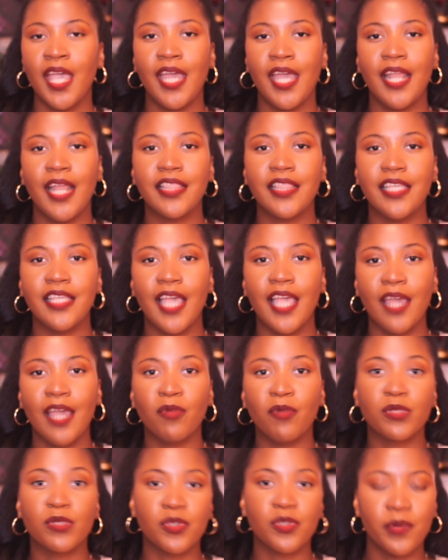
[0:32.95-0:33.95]
And at the
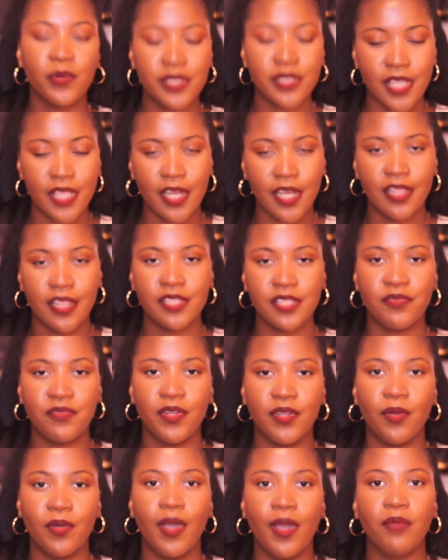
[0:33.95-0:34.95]
end or towards the end of this video,